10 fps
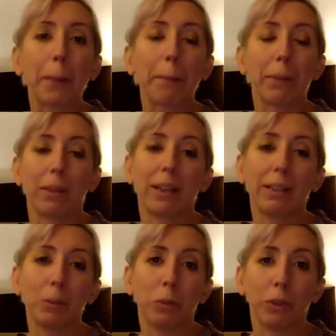But
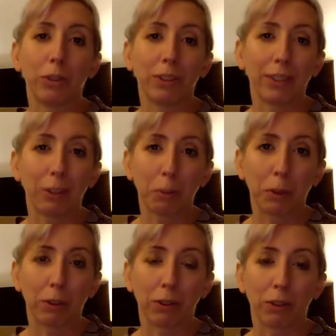as it was, the
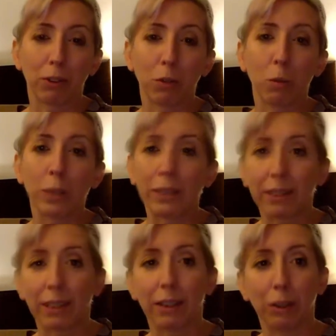salesperson couldn't wait to
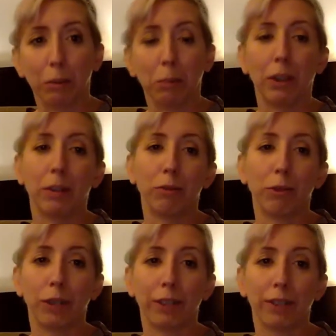get home
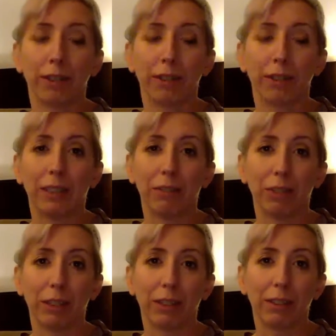for their Saturday
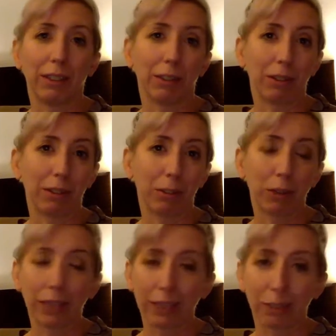evening. All
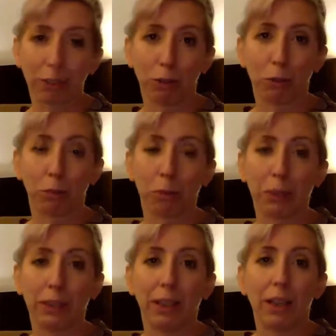they had to do was
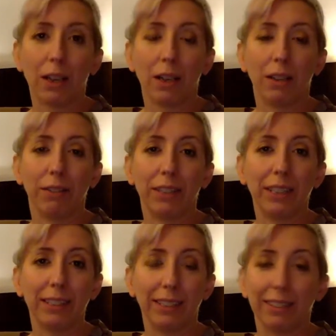be lovely
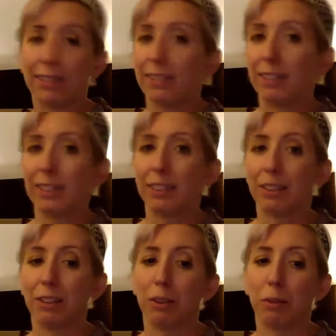and decent and,
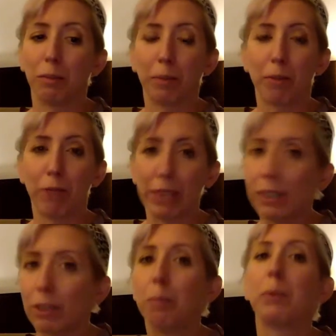vaguely
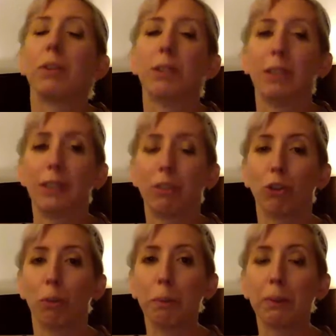competent at their
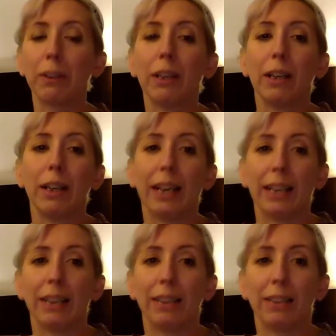jobs,
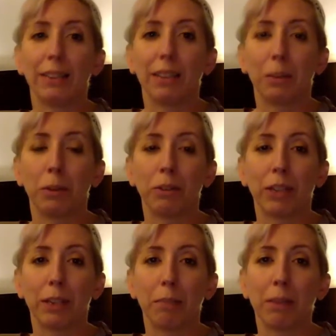and they would have
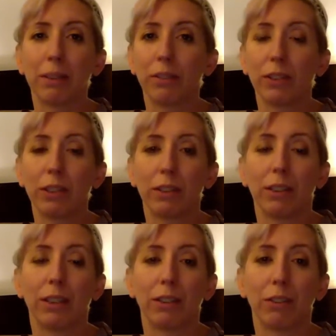had a massive sale on
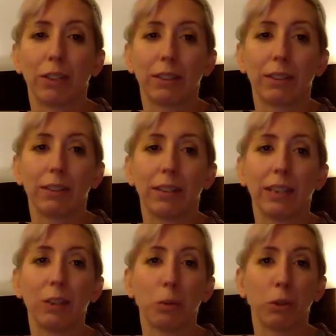their hands for that Saturday.
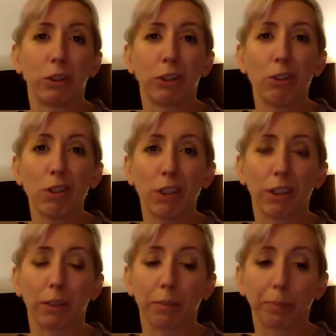As it was, they got
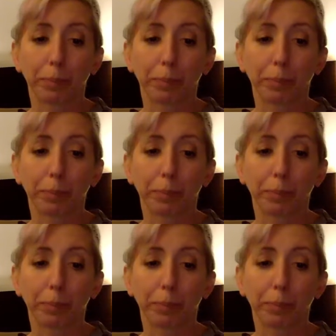nothing.